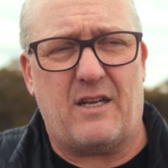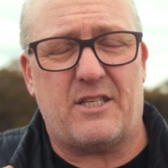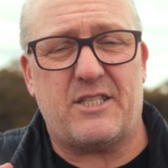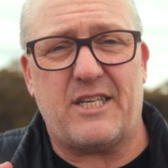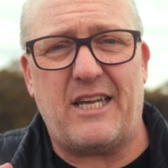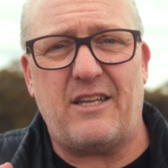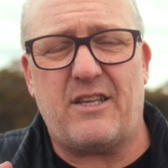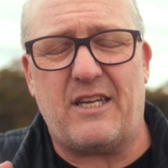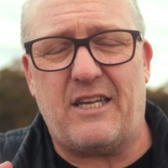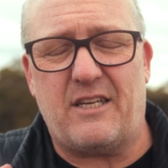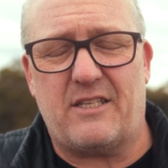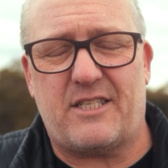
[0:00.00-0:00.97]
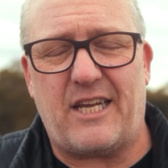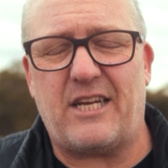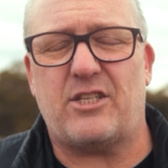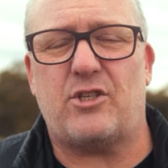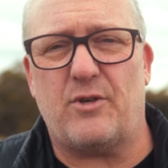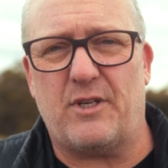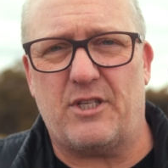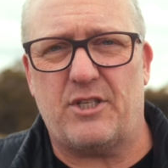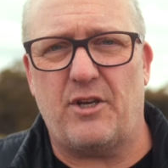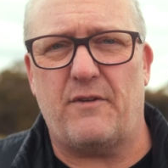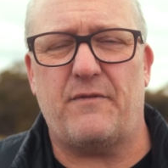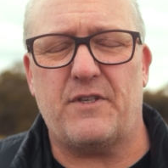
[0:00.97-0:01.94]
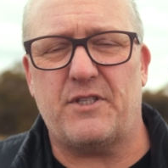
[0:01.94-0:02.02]
see the texture and
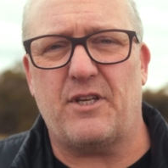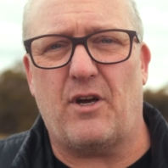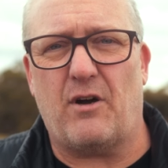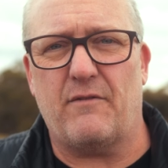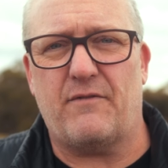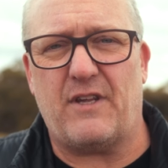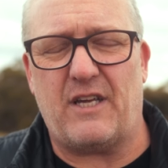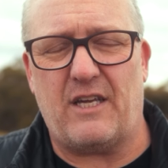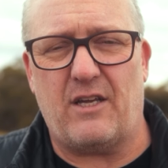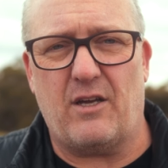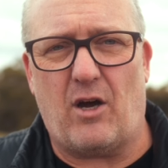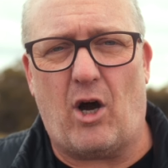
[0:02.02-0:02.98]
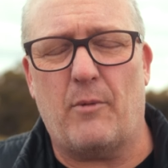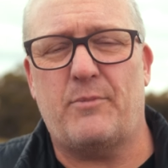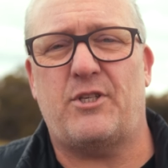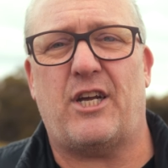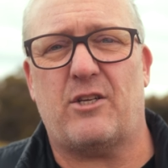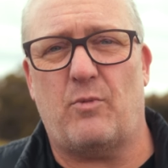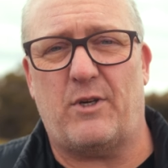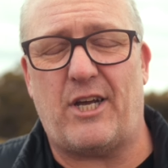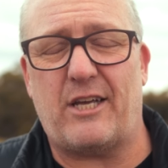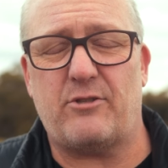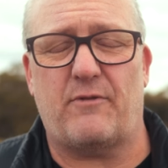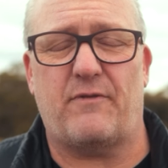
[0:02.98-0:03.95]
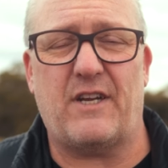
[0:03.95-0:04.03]
surface of the object which
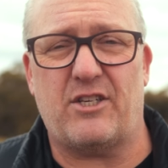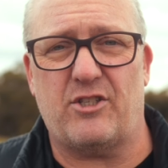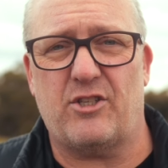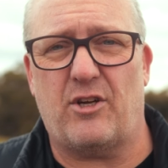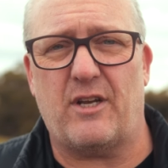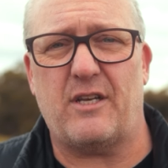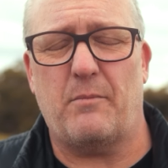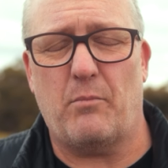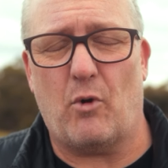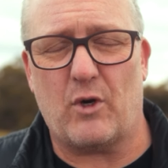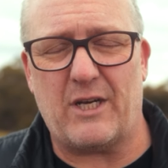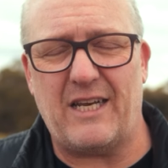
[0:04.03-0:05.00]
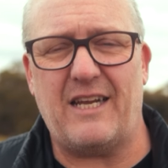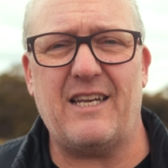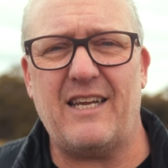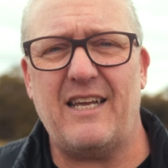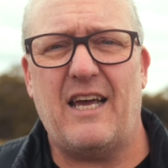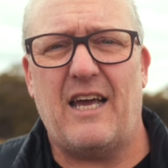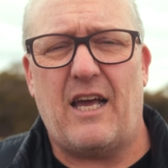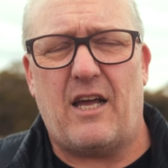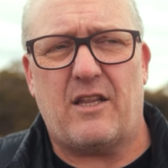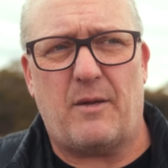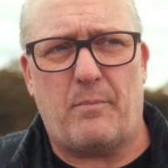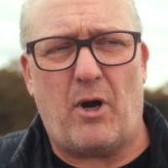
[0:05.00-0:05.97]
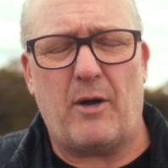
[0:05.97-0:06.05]
has reflections on it more clearly,
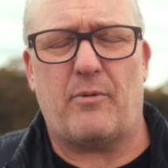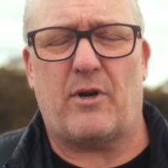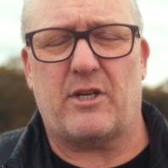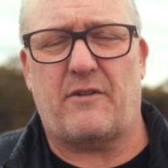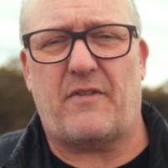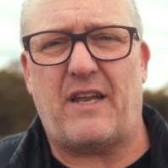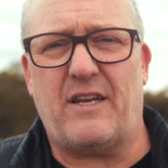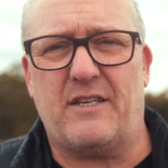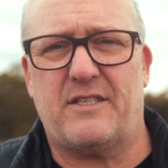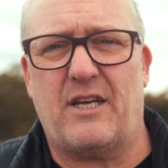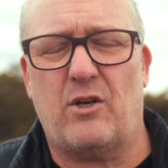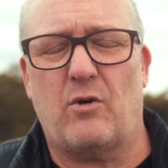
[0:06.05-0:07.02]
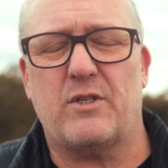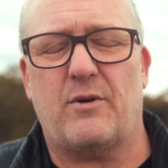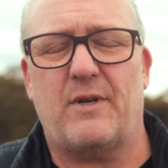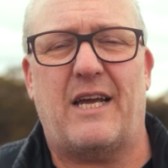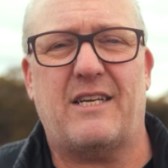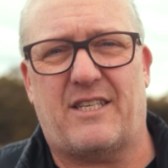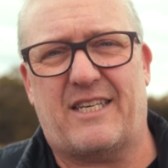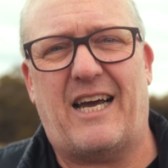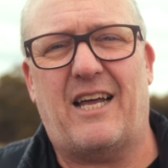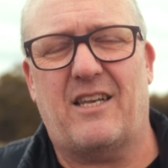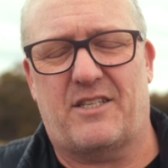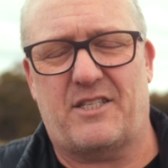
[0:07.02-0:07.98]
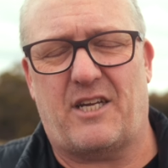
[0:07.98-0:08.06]
the byproduct of that is it also allows the
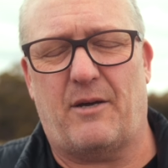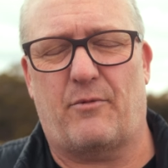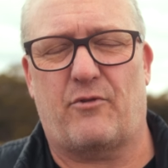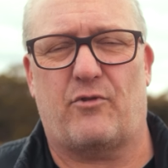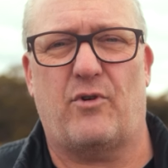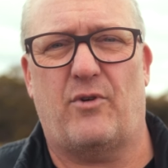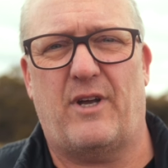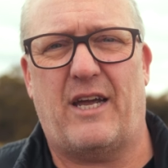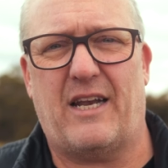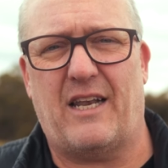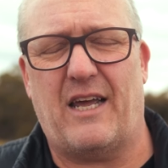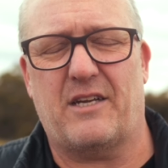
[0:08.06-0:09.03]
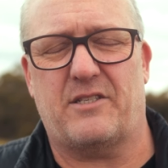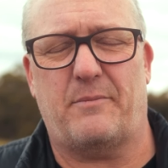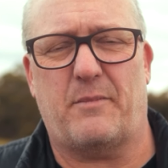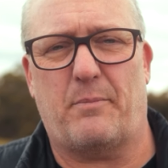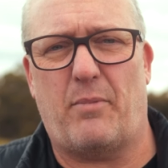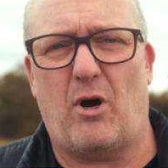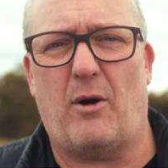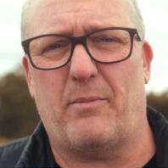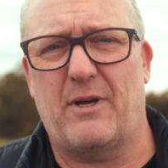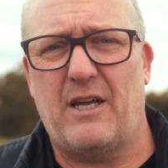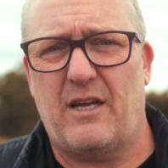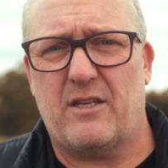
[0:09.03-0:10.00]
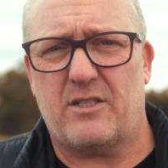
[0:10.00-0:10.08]
colors to come through and allows them to pop.
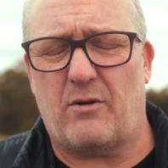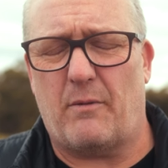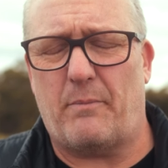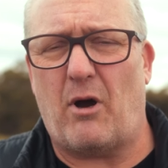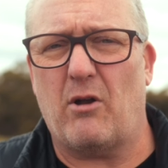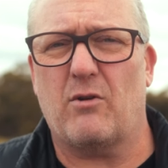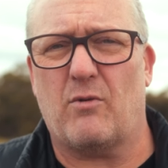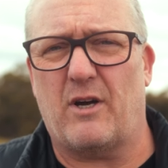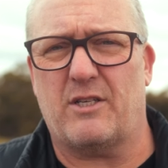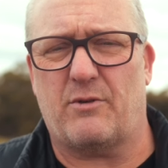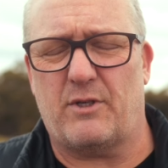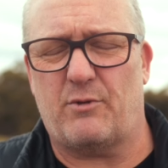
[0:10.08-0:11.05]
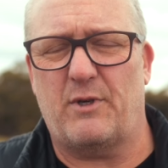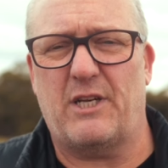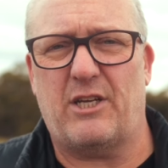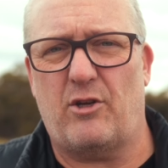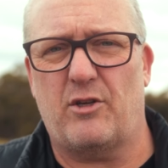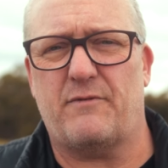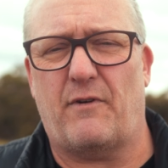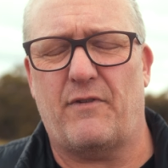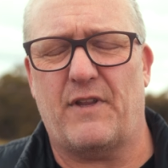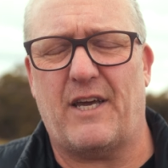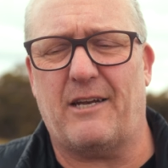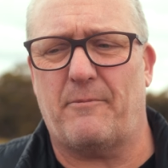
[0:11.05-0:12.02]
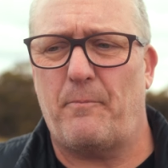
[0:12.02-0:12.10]
So a polarizer is really useful for
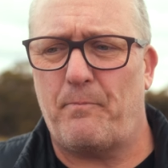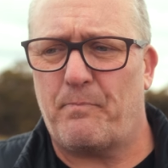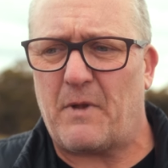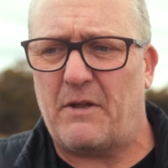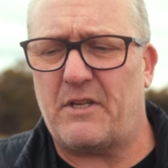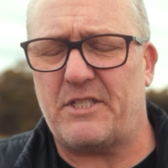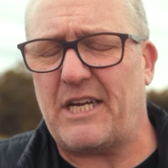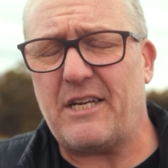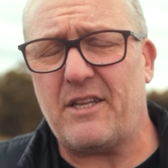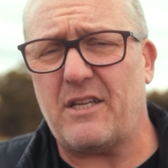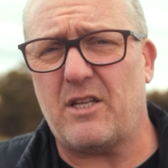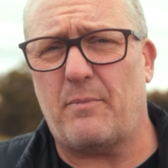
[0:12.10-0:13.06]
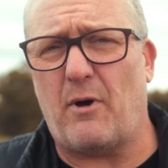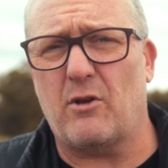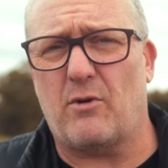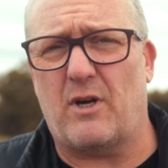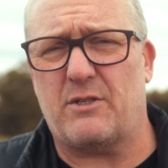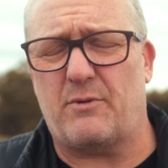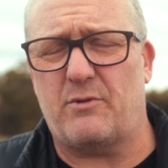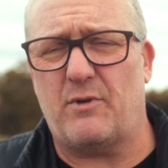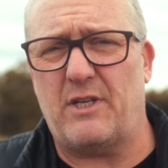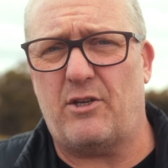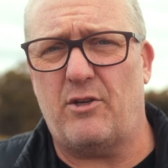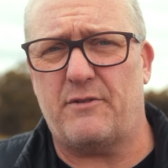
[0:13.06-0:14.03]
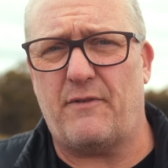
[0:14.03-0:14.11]
that. The second thing that a polarizer is
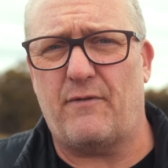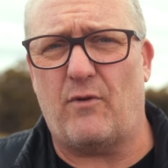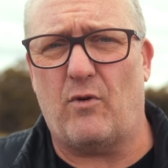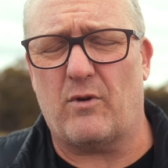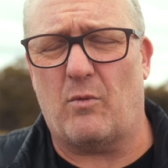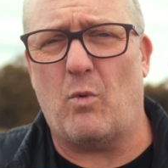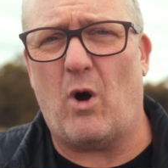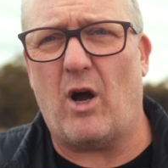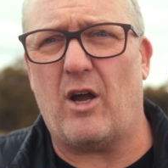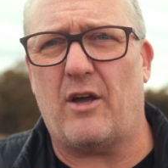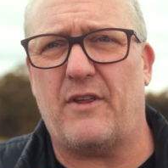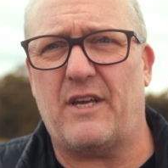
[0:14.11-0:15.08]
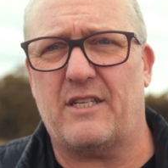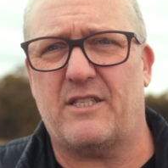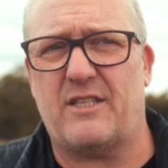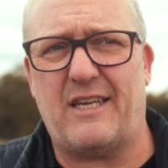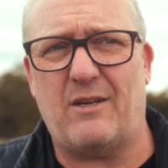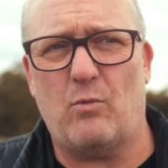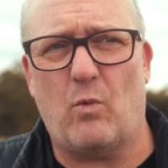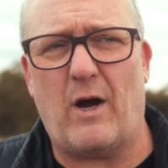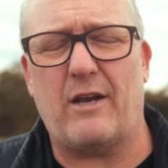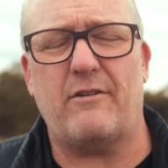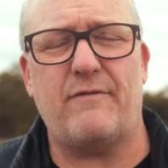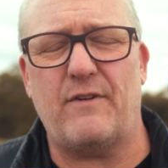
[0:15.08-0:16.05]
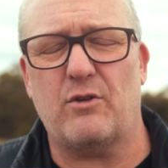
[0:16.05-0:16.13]
really useful for, and why I think it's the
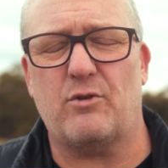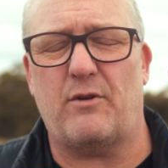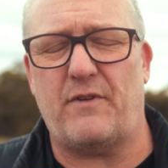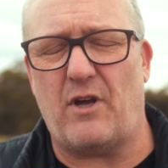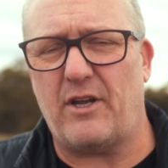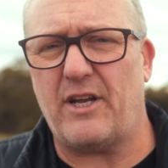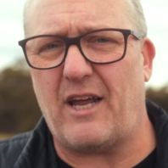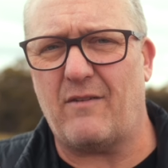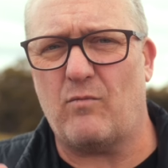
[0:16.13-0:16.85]
one filter, if you're only going to